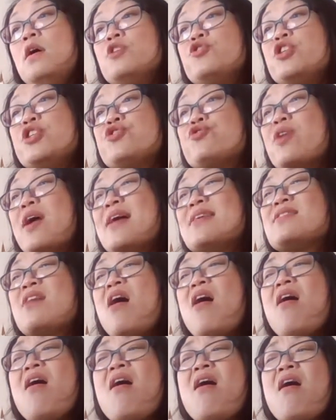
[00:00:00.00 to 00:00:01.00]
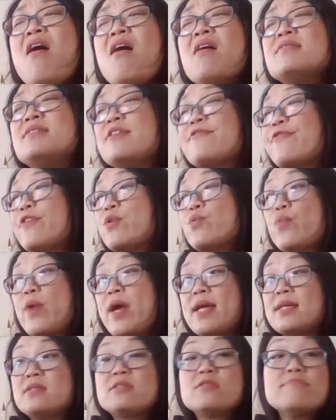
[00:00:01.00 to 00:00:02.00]
She tries all different
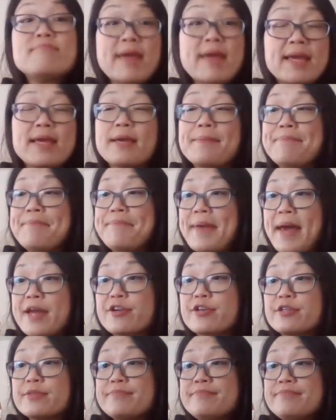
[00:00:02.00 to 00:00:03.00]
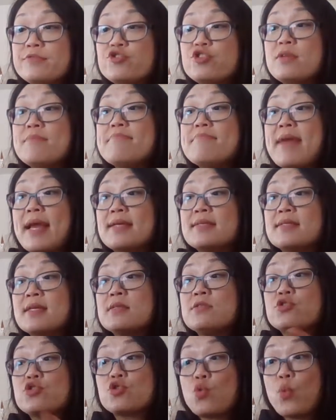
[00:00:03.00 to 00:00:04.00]
ways to make it better. She makes
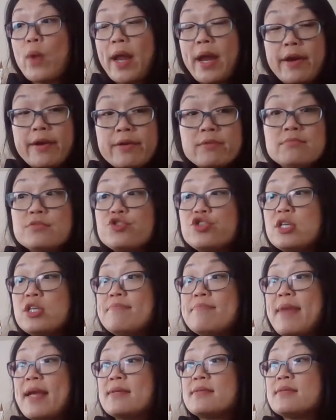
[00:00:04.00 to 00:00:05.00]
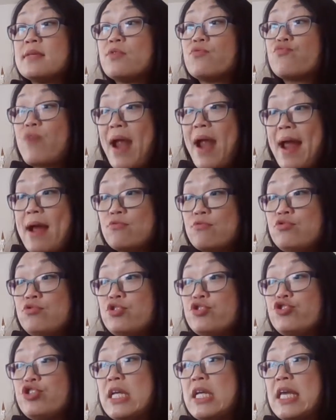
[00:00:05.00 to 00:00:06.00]
it square. She makes it
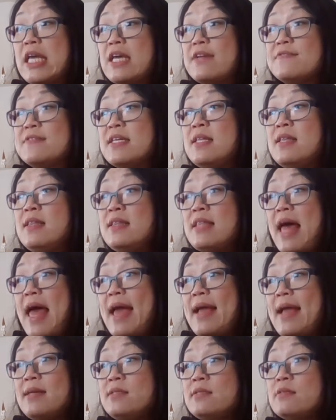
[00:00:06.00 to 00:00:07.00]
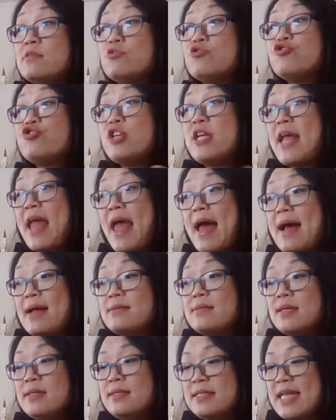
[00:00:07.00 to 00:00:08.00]
round. She gives it legs. She
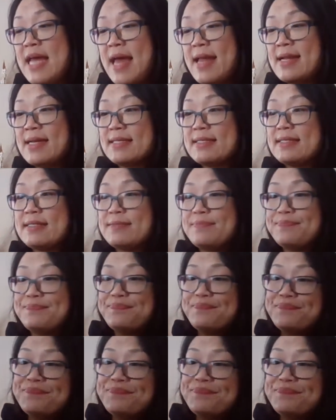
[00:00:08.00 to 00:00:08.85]
adds antennas.